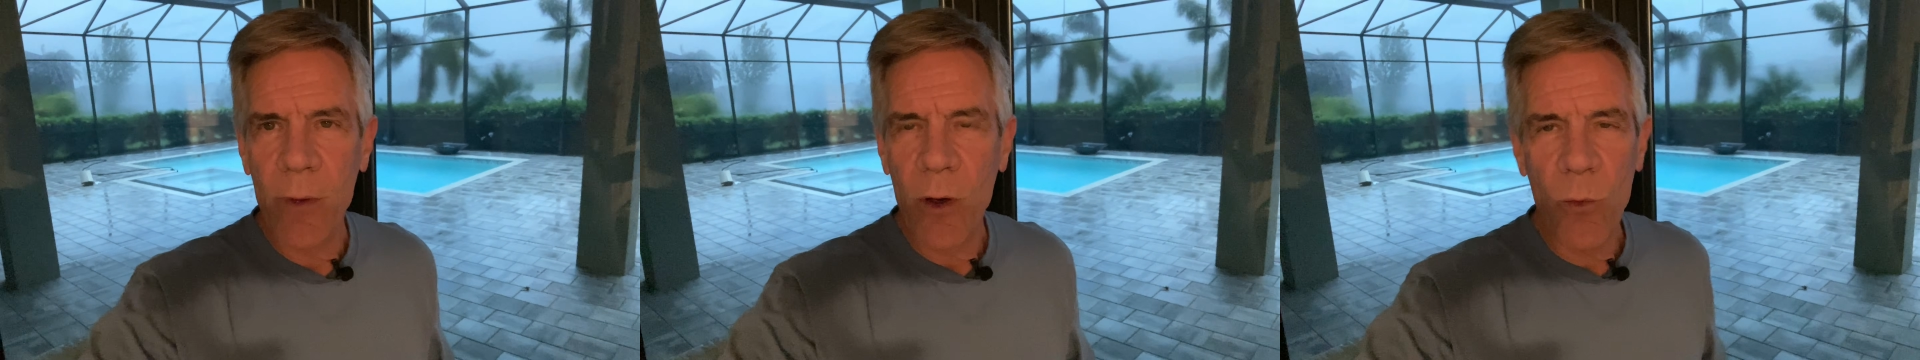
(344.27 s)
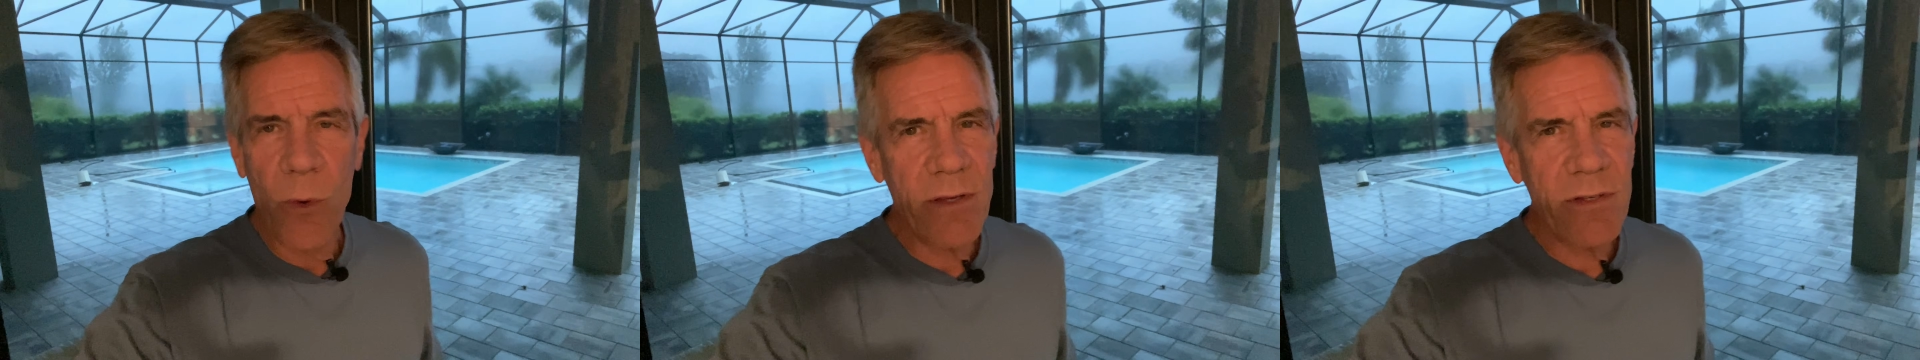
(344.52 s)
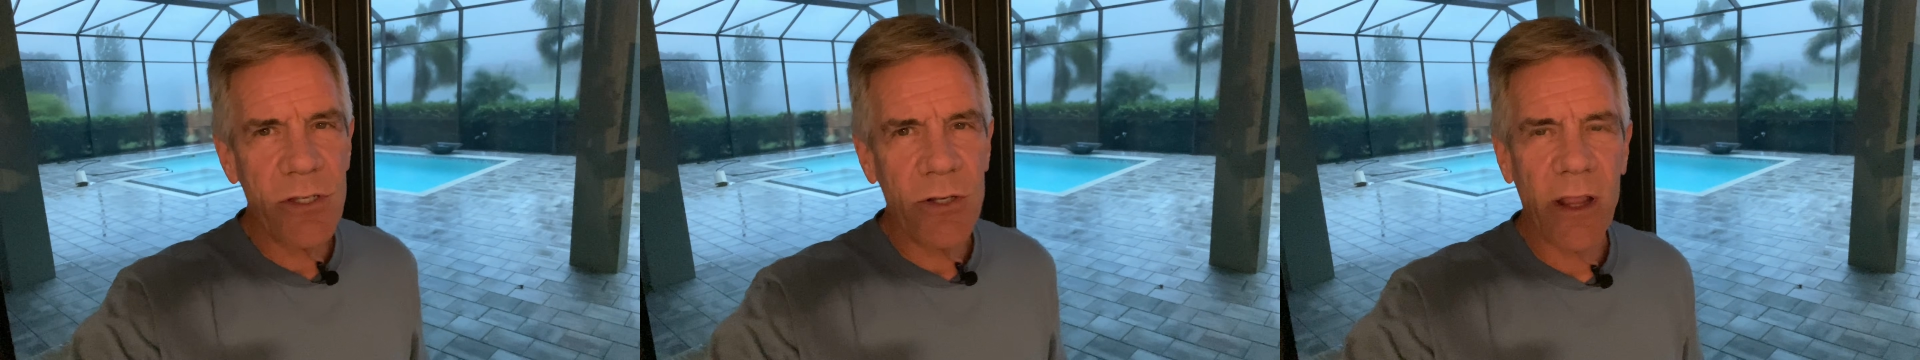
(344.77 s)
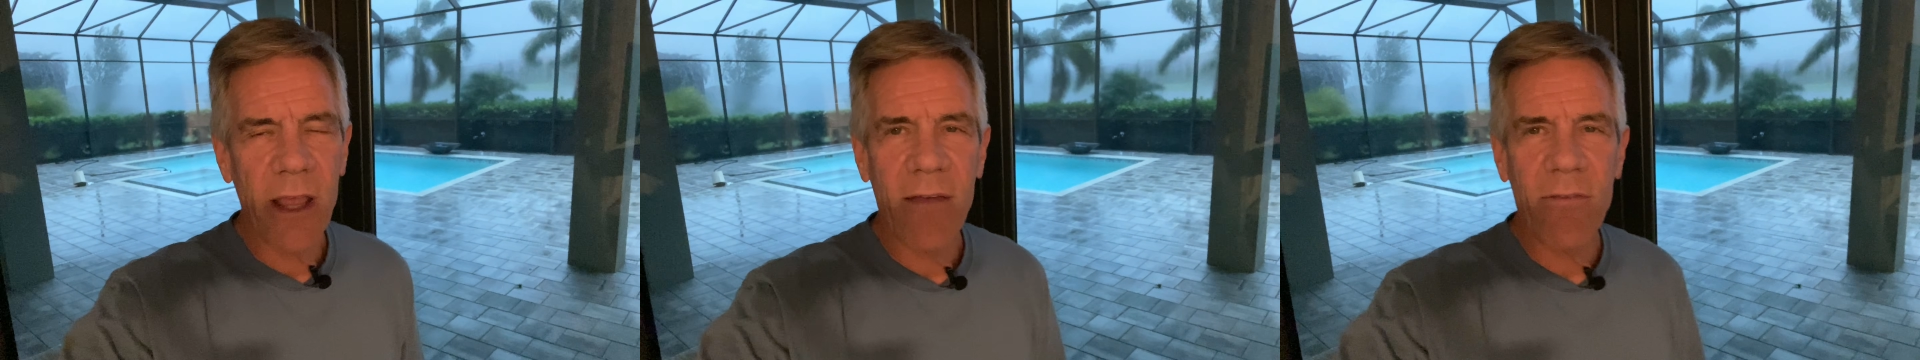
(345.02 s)
We
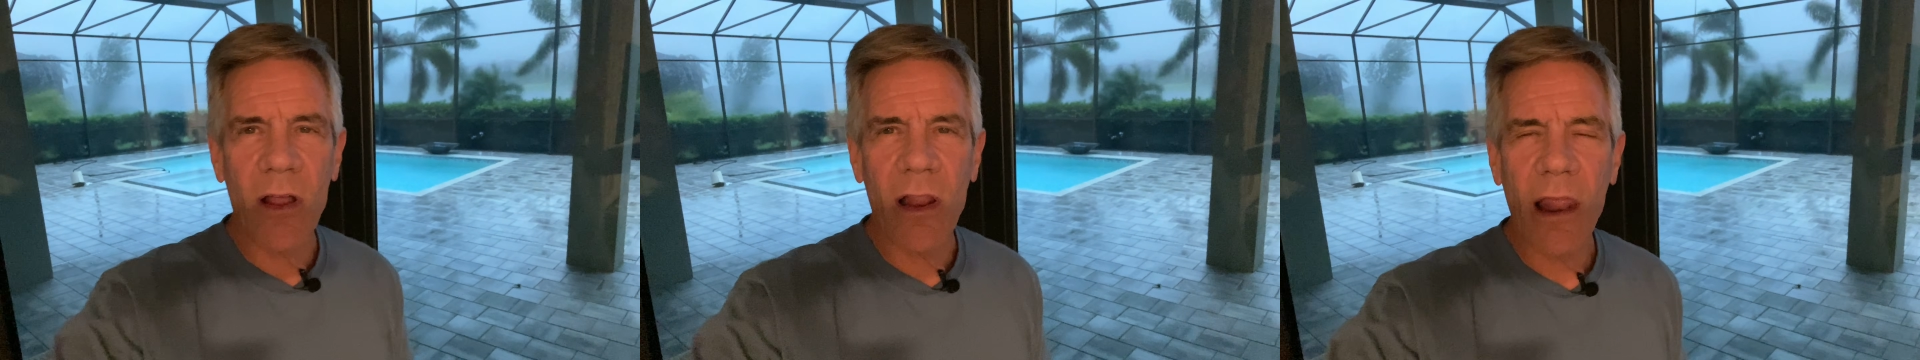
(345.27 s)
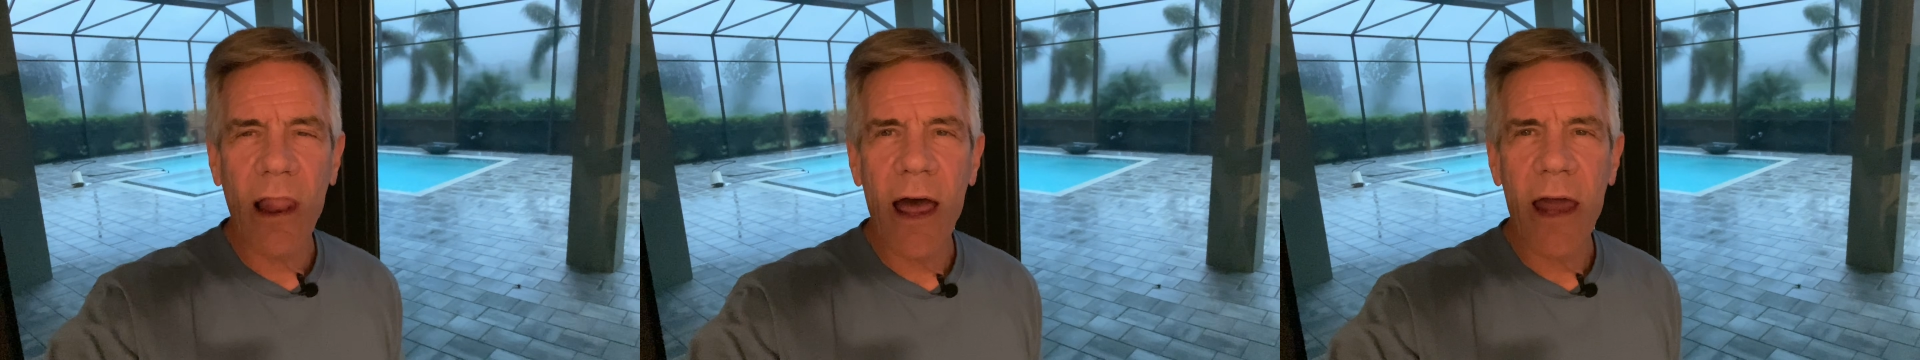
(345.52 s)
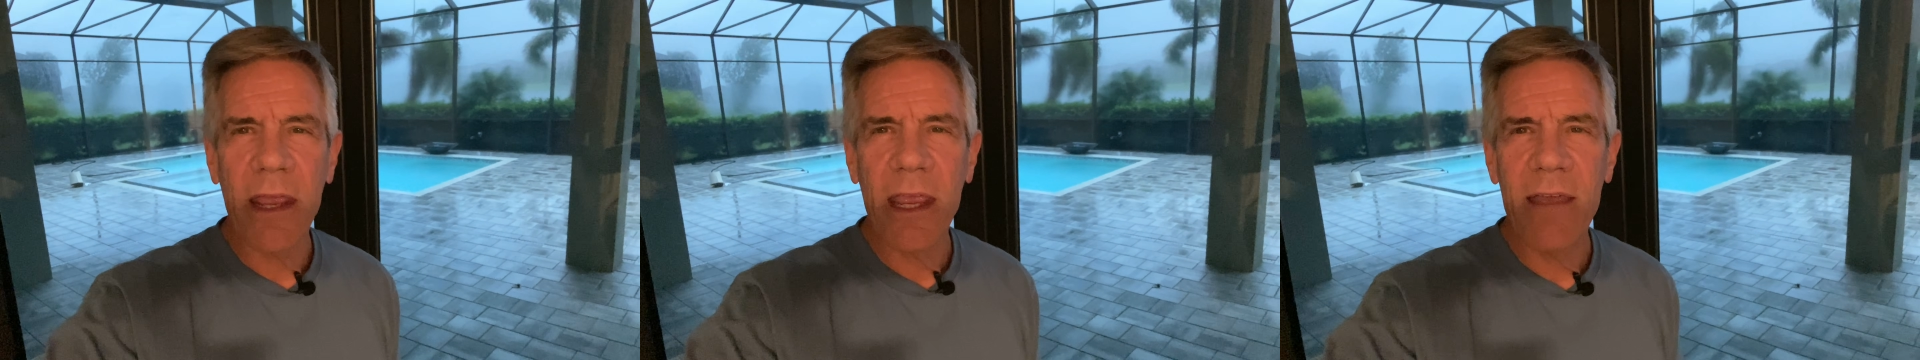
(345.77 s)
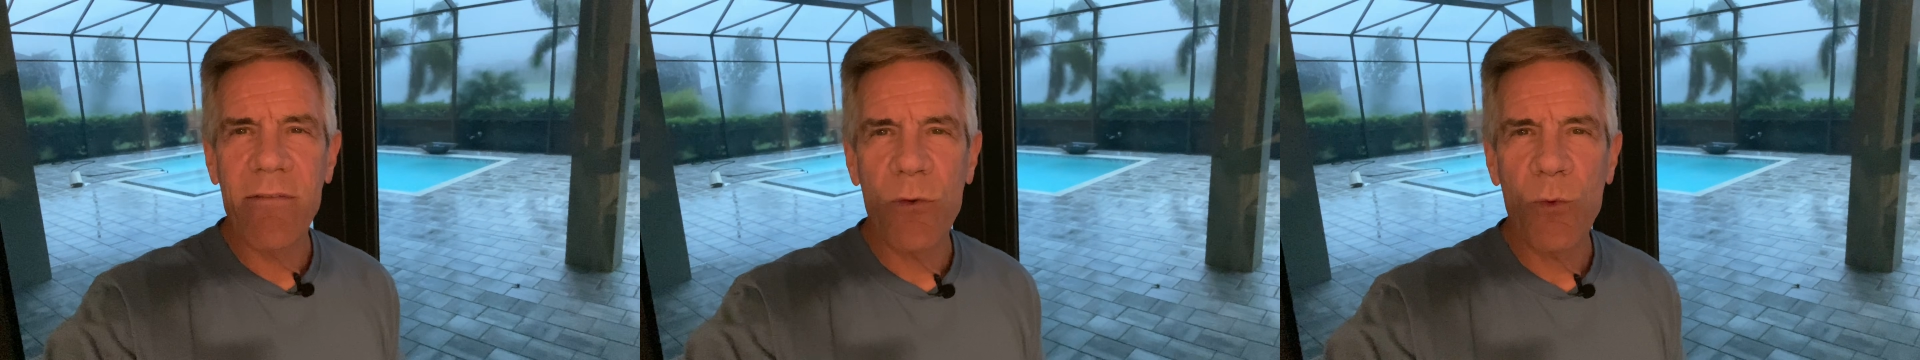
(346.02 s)
still have a lot of
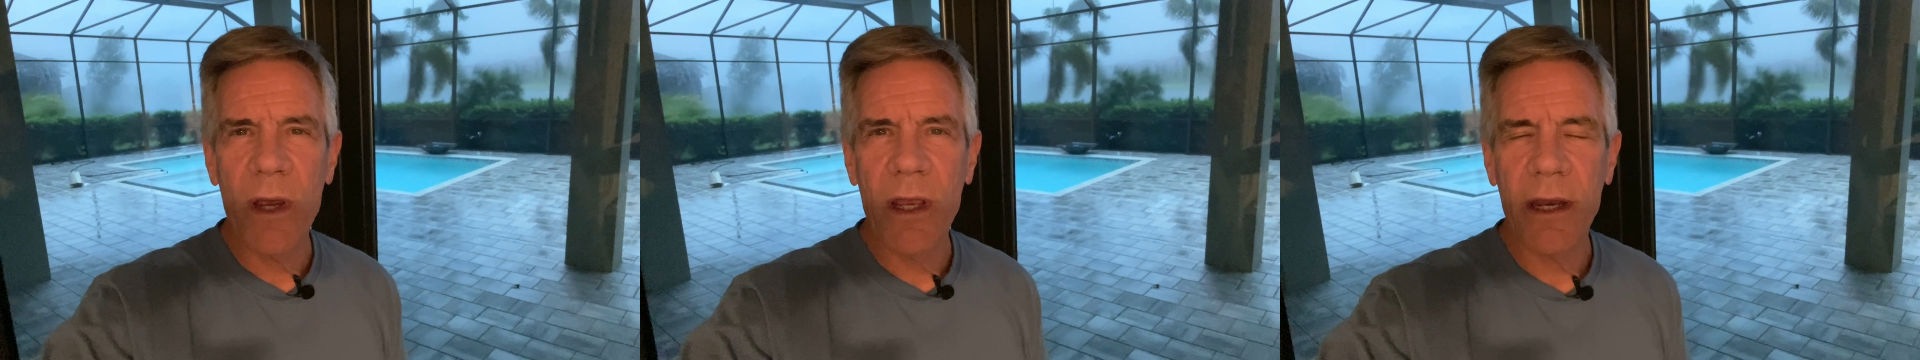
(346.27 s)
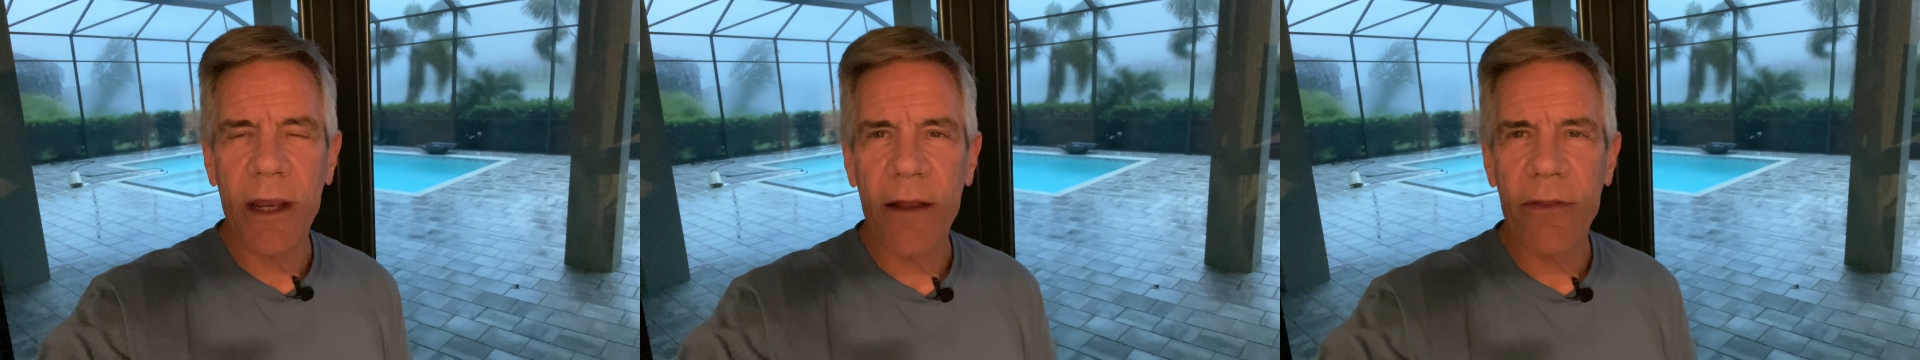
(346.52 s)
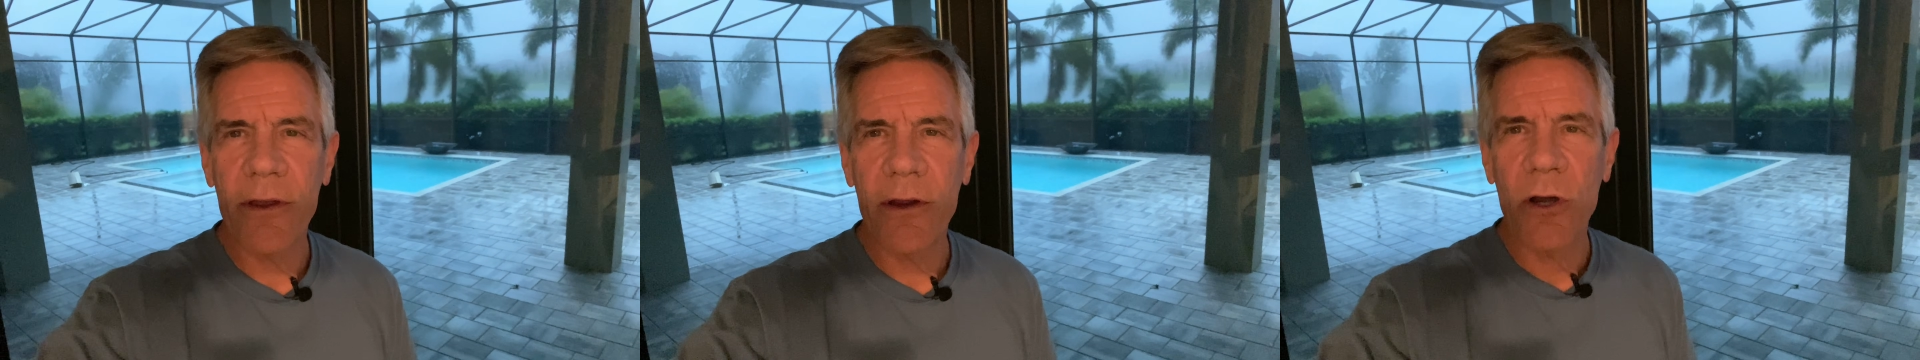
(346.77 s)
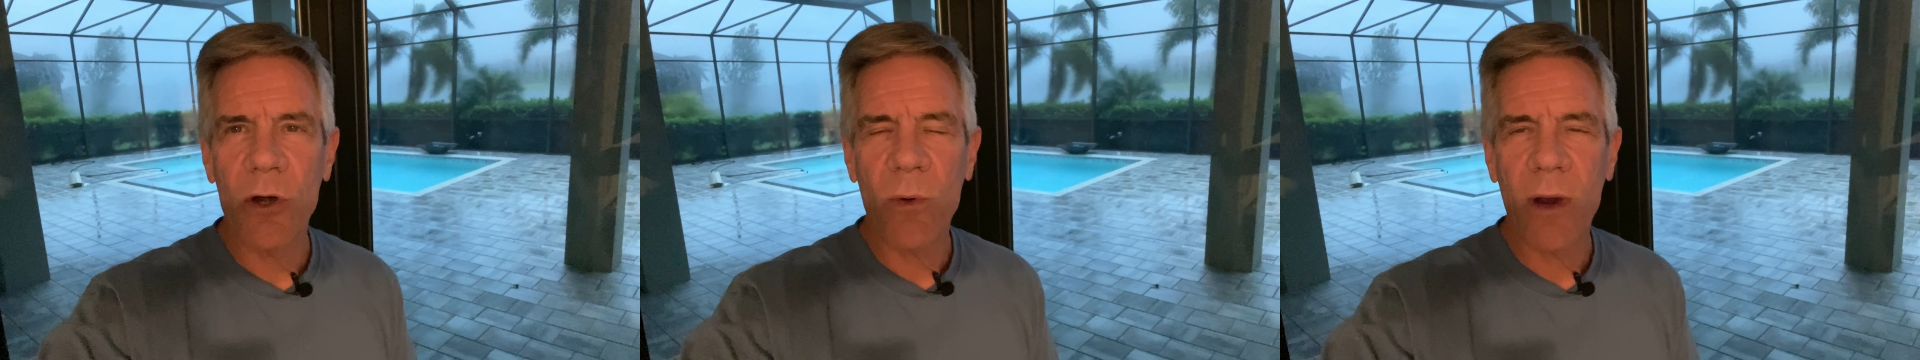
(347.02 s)
heavy wind out
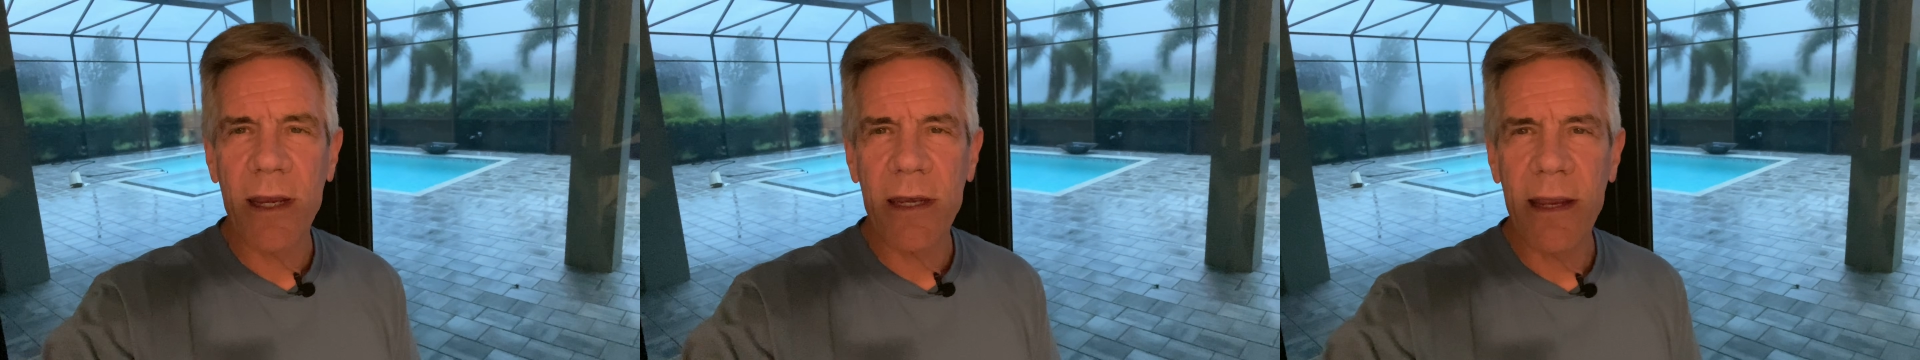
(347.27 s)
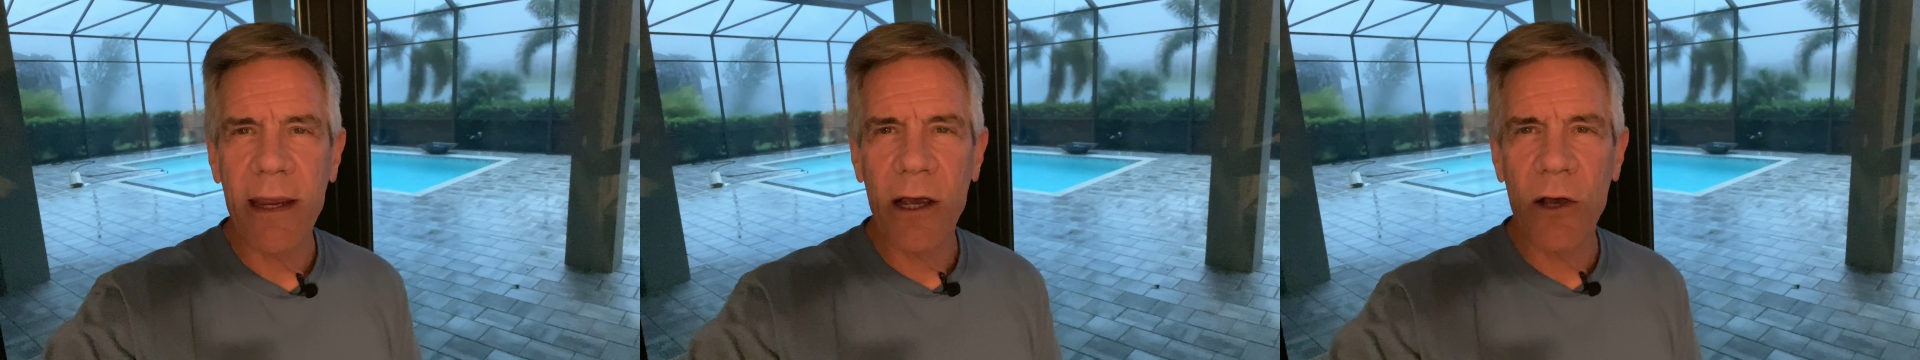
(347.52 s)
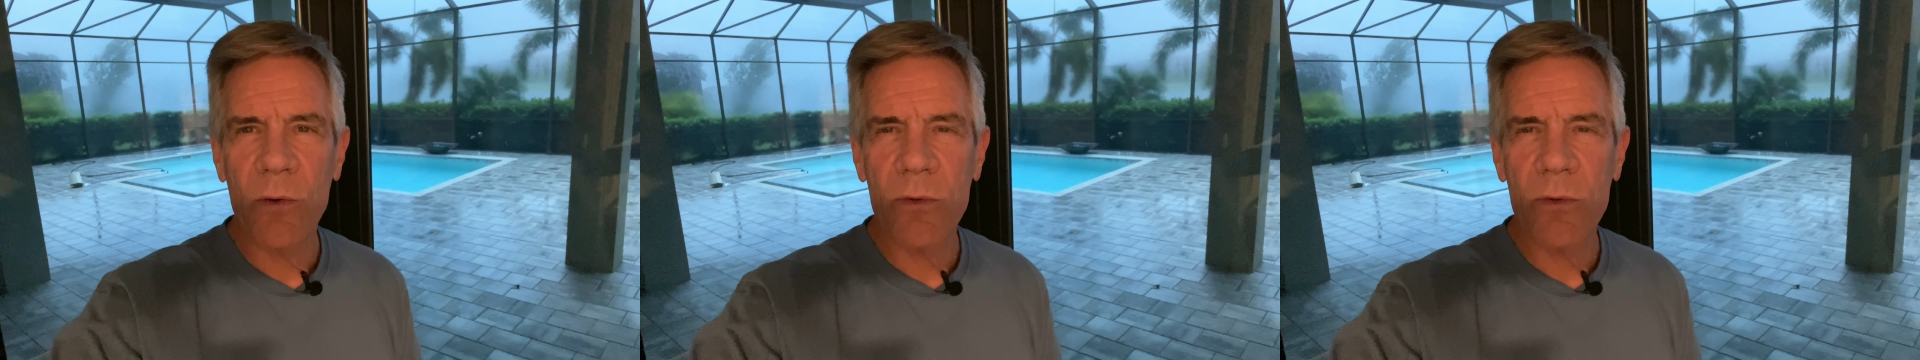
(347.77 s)
there right now,